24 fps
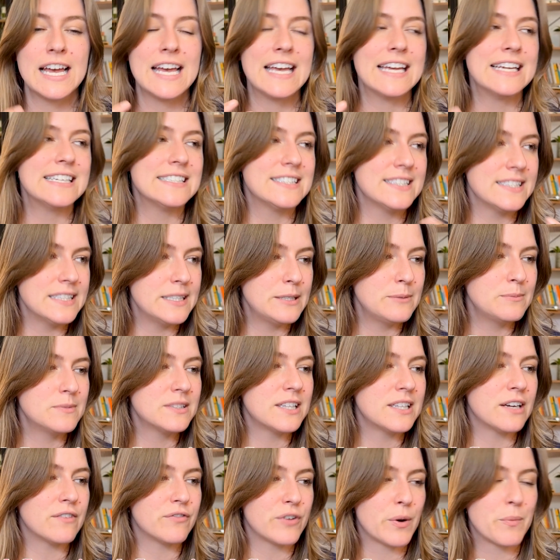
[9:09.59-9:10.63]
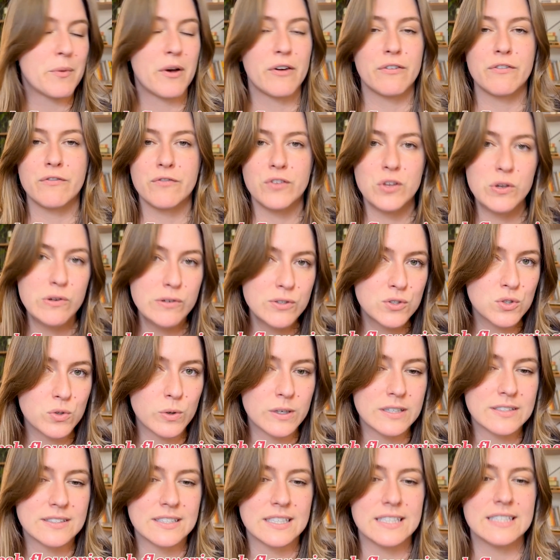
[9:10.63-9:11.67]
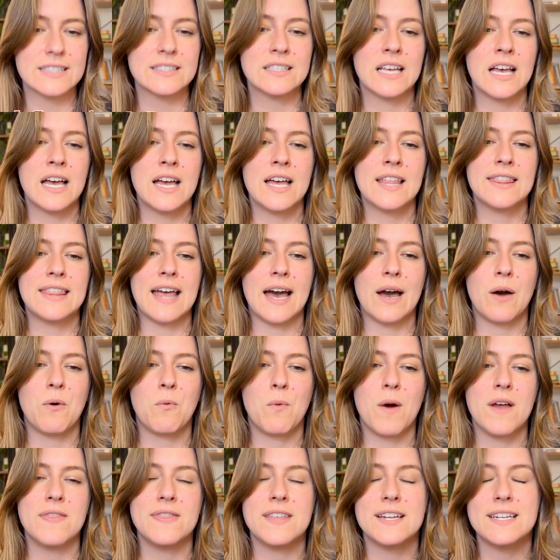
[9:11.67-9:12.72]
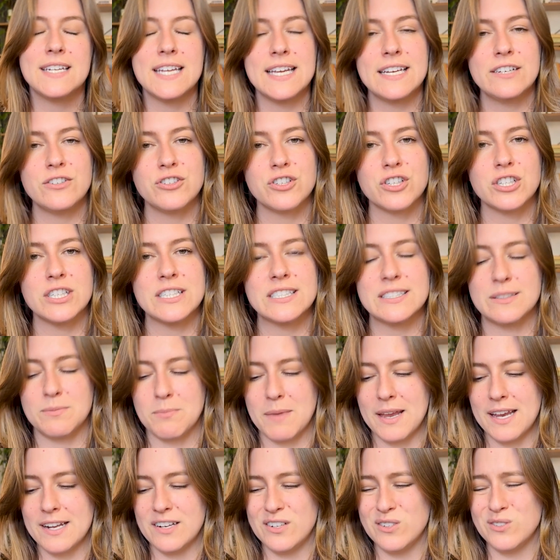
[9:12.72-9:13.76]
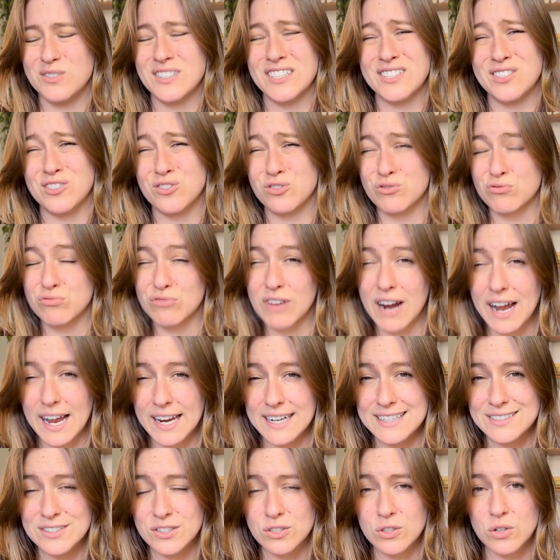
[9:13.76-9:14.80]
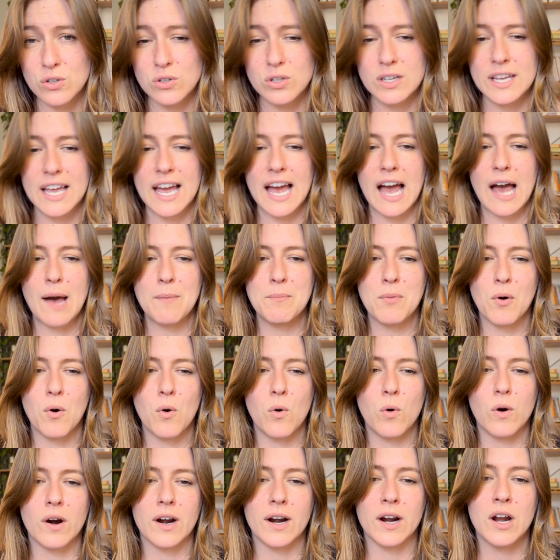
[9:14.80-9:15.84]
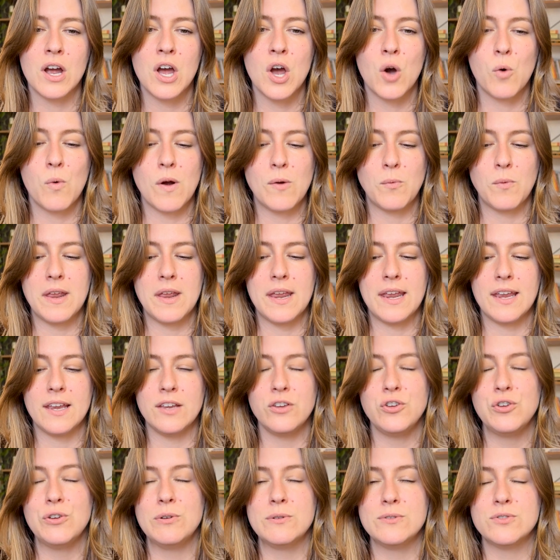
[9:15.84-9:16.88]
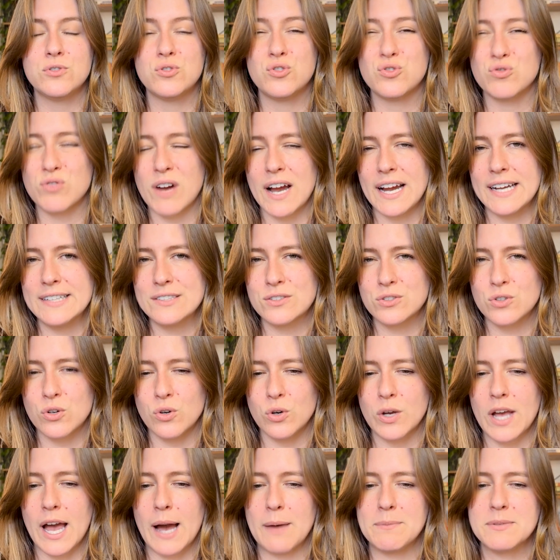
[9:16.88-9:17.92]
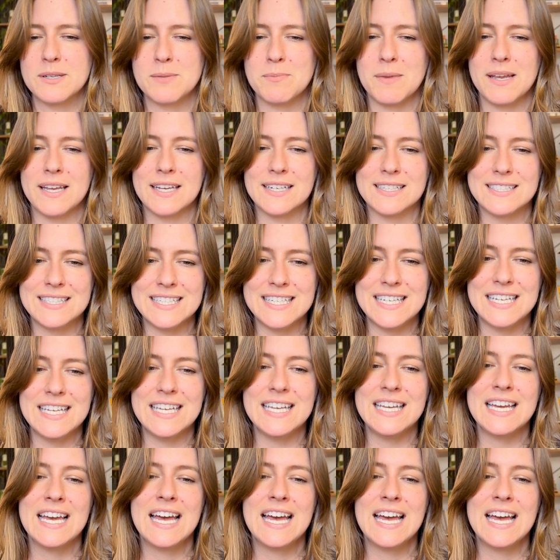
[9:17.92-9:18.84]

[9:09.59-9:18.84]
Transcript: It seems that from a few sources that when the tincture is made using dried skullcap or when we use dried skullcap to make a tea,